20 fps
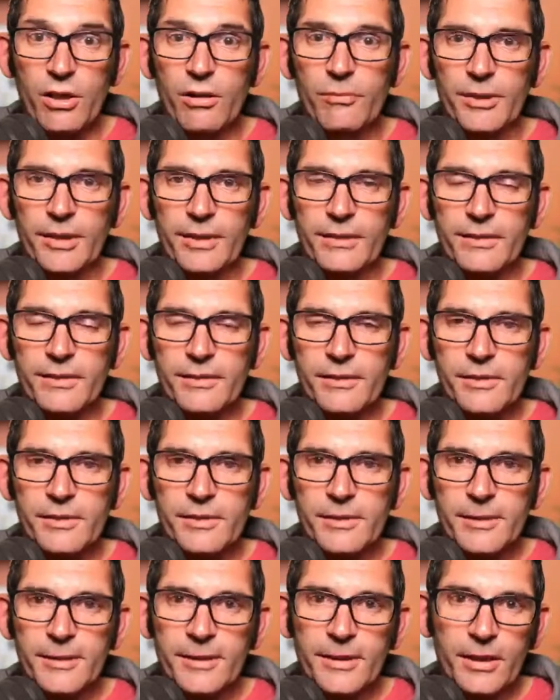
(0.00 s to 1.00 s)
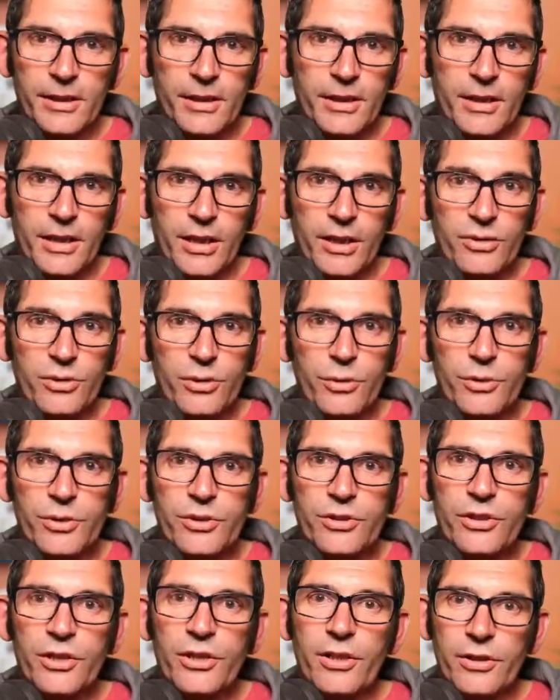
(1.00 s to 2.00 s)
comments and do
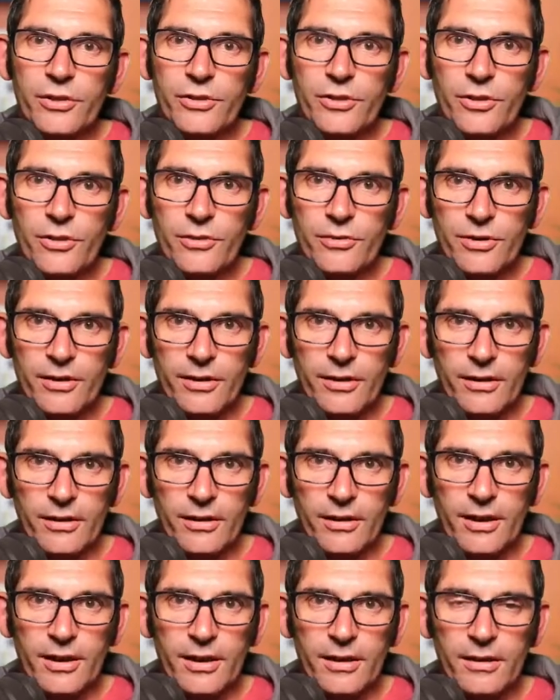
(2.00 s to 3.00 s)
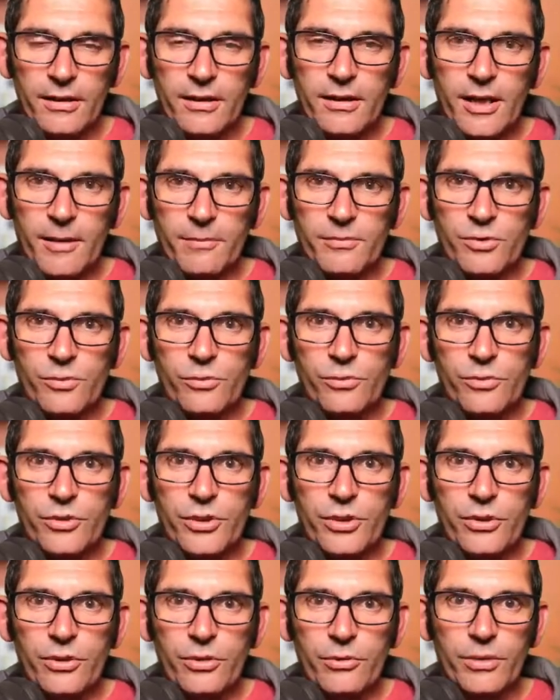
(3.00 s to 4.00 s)
a search using the capital
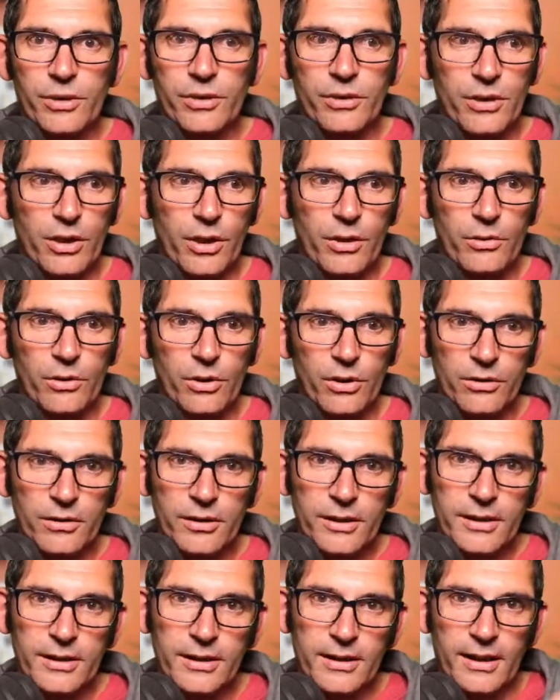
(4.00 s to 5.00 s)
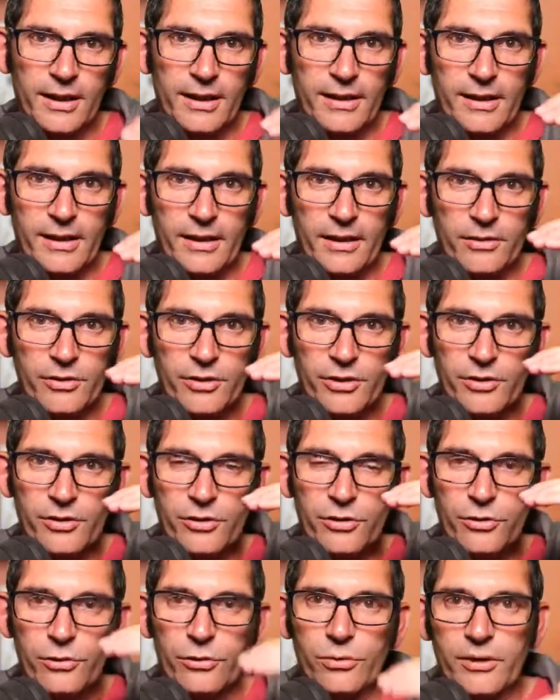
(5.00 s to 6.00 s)
Q and colon, and then it
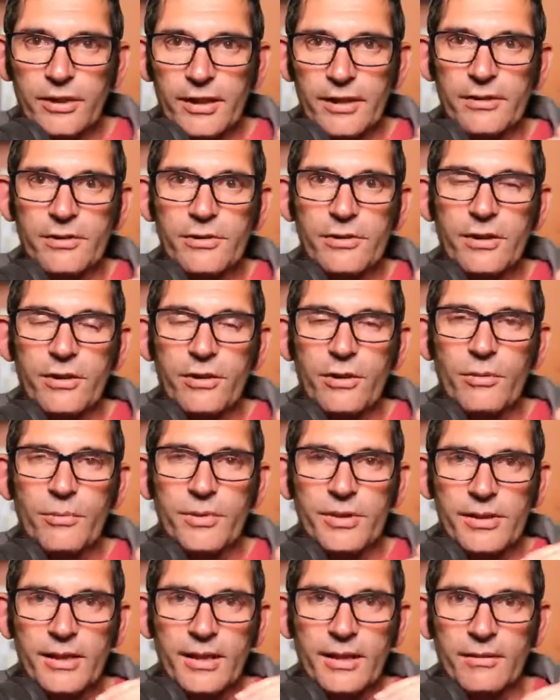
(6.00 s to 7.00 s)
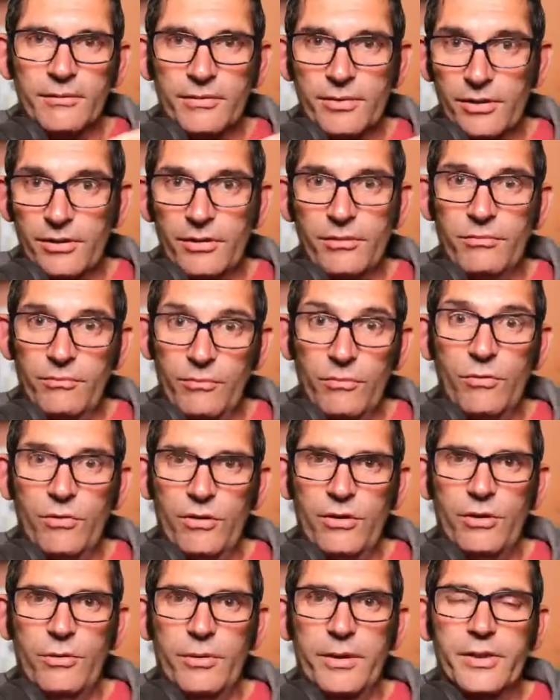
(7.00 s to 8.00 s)
just shortlists the comments down to
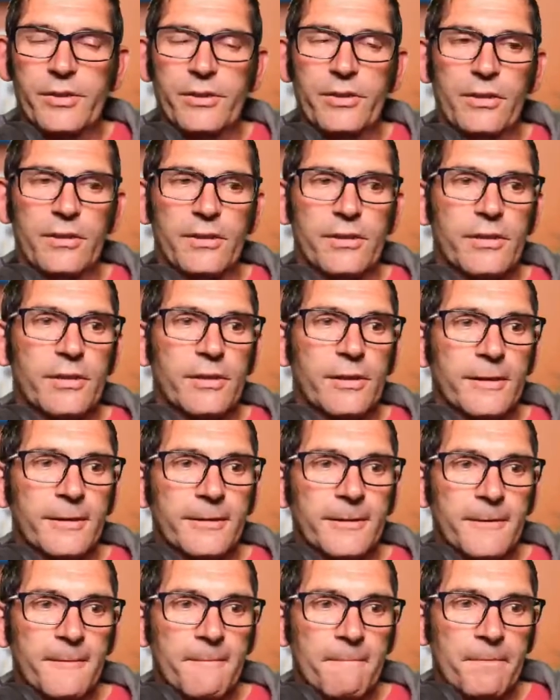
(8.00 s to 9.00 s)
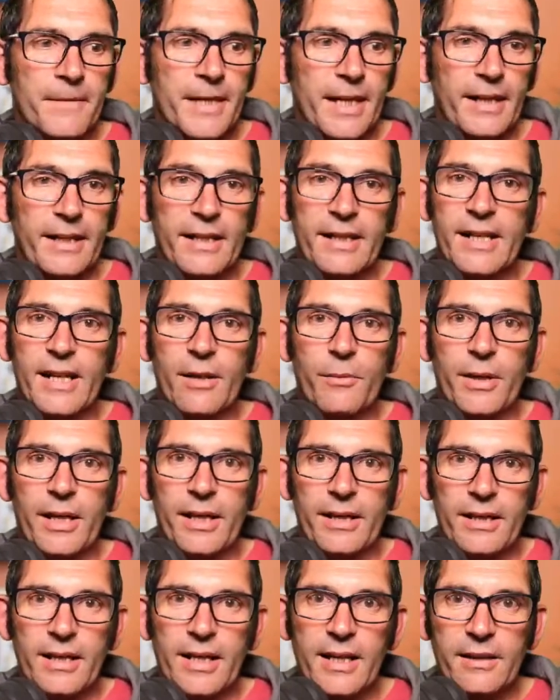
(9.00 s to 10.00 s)
the questions. And then that
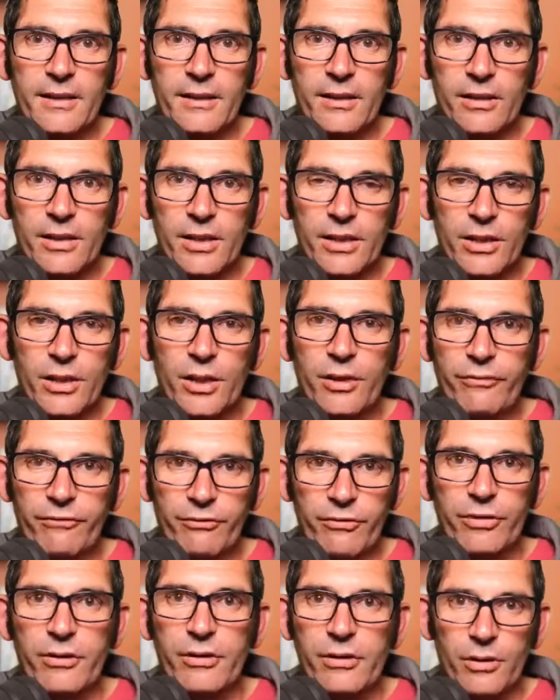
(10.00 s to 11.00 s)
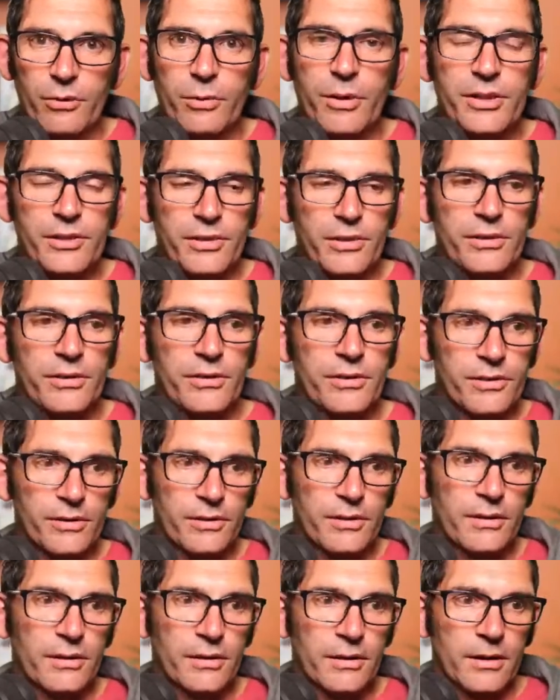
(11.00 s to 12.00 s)
way at the end, I can go through the
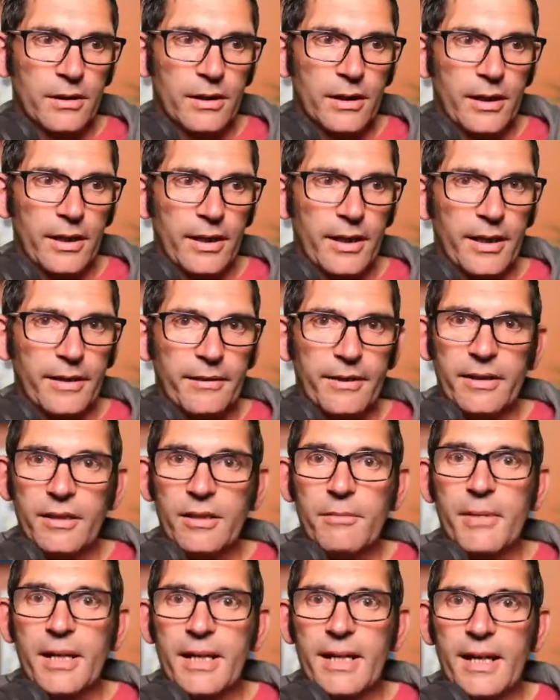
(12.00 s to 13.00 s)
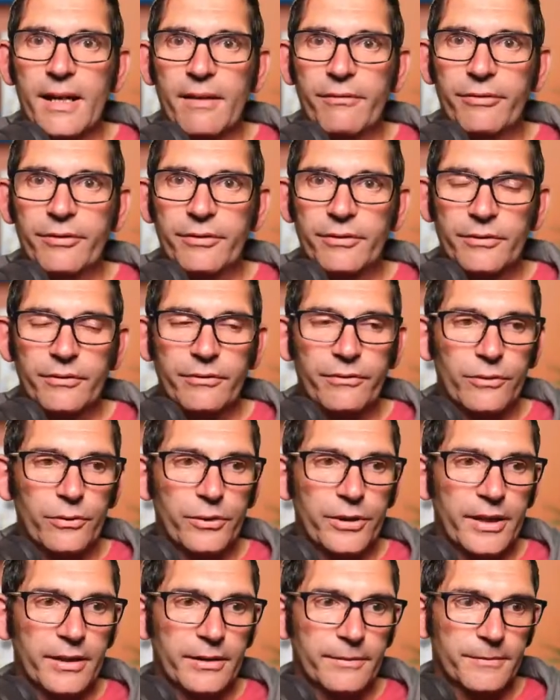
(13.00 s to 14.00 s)
questions that you may have
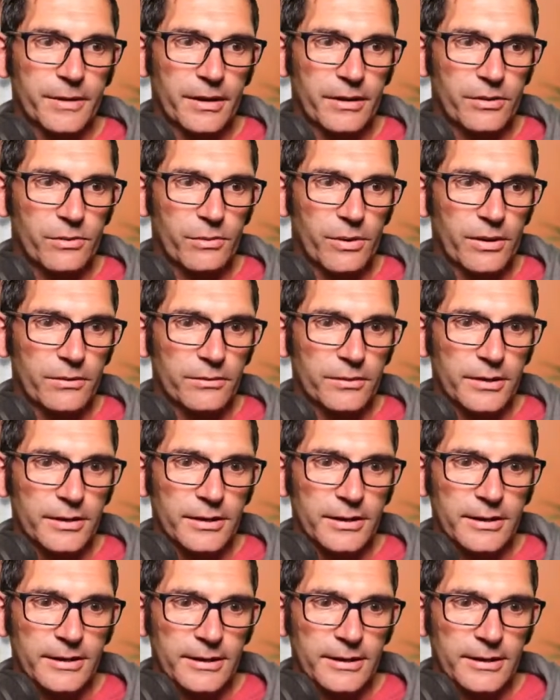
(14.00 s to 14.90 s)
for you as well.